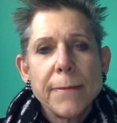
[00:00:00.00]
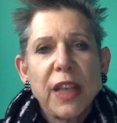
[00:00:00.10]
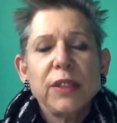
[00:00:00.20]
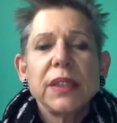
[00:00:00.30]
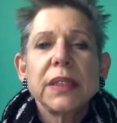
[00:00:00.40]

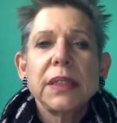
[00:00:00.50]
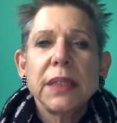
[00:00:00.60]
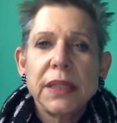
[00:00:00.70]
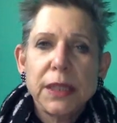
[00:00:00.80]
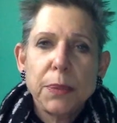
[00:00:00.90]
there's a
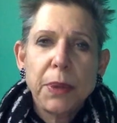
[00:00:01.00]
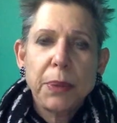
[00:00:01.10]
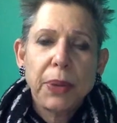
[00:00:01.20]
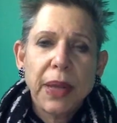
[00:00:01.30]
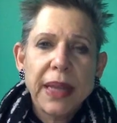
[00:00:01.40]
system in
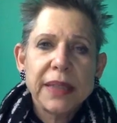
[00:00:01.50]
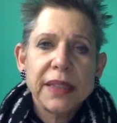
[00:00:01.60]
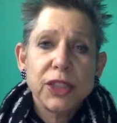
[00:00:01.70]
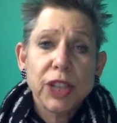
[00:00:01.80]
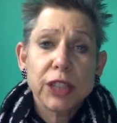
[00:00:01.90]
place
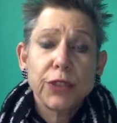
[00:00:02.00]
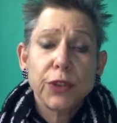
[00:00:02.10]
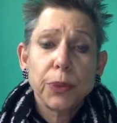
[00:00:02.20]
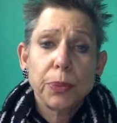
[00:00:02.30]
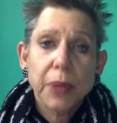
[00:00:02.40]
that checks
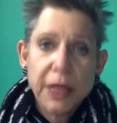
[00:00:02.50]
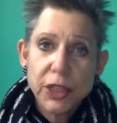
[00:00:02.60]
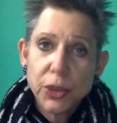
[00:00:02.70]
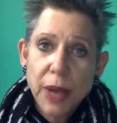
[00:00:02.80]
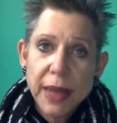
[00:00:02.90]
for
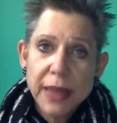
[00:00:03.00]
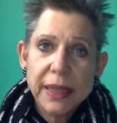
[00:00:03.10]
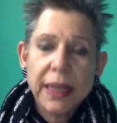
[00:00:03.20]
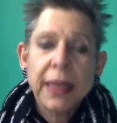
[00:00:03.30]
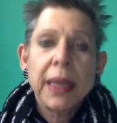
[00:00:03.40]

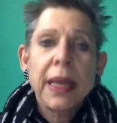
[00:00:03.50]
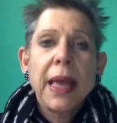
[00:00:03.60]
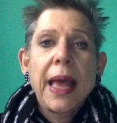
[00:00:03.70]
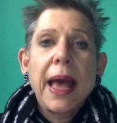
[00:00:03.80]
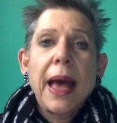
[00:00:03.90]
plagiarizing,
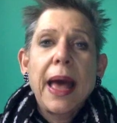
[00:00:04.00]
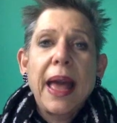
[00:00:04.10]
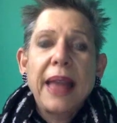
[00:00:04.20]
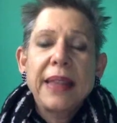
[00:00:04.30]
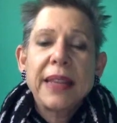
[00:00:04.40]

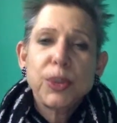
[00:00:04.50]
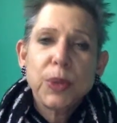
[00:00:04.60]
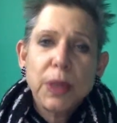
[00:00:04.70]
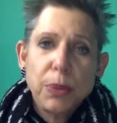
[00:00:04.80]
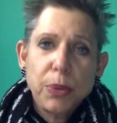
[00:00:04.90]
and that's
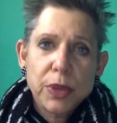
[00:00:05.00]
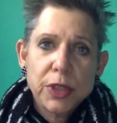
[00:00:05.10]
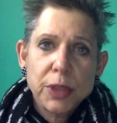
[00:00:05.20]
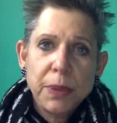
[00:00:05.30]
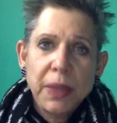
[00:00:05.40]
really important
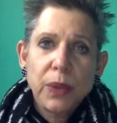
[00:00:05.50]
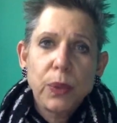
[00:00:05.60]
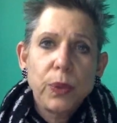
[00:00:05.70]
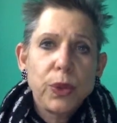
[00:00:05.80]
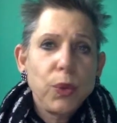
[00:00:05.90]
to me.
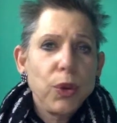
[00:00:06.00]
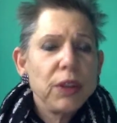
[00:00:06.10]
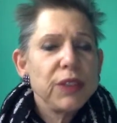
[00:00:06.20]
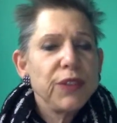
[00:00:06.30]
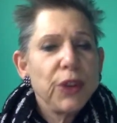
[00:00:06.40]
The work
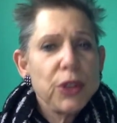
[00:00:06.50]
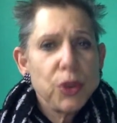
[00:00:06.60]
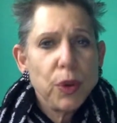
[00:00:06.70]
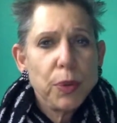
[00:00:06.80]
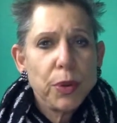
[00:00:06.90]
is very
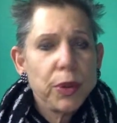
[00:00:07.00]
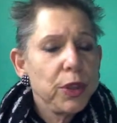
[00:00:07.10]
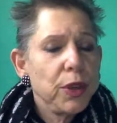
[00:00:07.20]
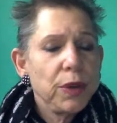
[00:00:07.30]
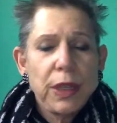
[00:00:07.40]
doable. You
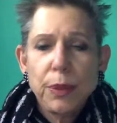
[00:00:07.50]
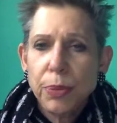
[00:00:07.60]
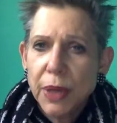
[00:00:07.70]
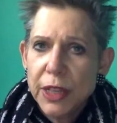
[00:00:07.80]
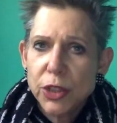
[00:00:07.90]
don't need to
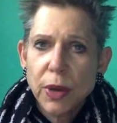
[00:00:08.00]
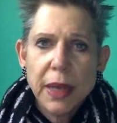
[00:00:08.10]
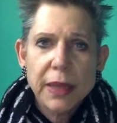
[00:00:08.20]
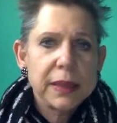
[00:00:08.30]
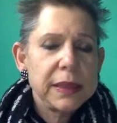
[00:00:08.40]

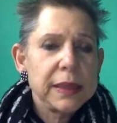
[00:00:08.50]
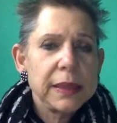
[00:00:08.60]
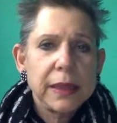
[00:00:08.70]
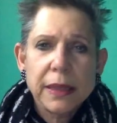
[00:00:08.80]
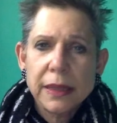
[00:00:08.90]
plagiarize.
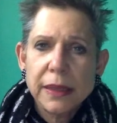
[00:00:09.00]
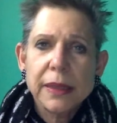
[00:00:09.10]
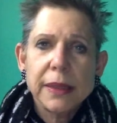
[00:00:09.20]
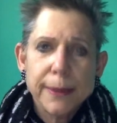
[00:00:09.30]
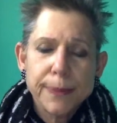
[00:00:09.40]
This is
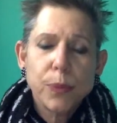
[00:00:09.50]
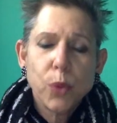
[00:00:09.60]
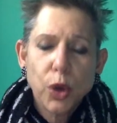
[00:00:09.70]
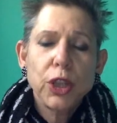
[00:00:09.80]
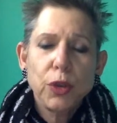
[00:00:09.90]

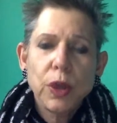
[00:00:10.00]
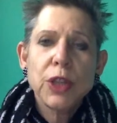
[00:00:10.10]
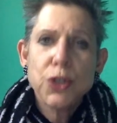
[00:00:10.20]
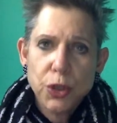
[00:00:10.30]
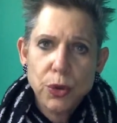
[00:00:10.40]
work you
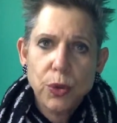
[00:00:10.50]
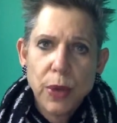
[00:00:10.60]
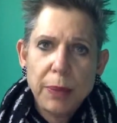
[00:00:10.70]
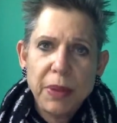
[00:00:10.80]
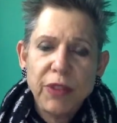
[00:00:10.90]
can do
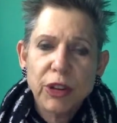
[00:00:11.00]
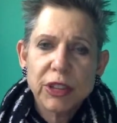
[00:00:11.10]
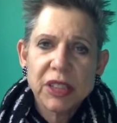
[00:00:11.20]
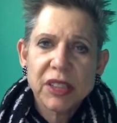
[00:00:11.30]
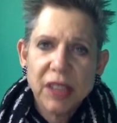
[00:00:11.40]
and be very
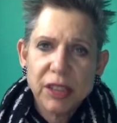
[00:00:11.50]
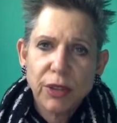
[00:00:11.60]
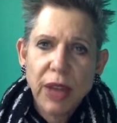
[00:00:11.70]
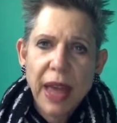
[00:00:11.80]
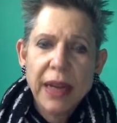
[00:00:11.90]

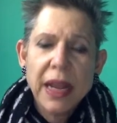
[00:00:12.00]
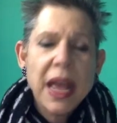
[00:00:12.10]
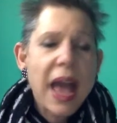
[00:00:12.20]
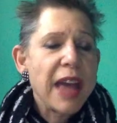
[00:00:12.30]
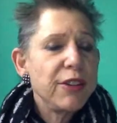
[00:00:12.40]
successful at.
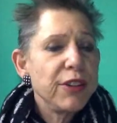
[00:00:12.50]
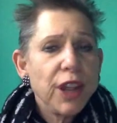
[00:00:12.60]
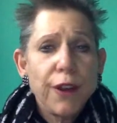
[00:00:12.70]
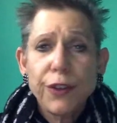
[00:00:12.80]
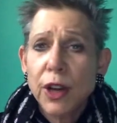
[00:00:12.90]
I don't
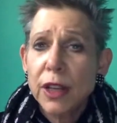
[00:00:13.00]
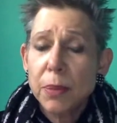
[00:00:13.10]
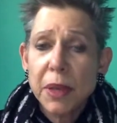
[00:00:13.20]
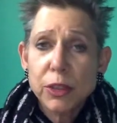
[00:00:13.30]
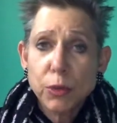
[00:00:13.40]
care if you're not the
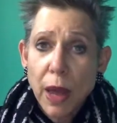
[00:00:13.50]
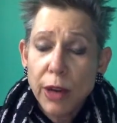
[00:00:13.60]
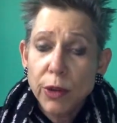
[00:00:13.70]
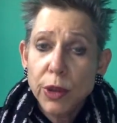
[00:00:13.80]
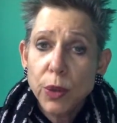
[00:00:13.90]
best
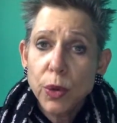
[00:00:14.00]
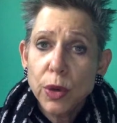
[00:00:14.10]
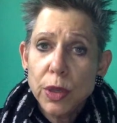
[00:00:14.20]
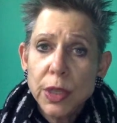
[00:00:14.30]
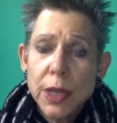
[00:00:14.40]
writer in the
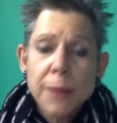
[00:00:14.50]
world.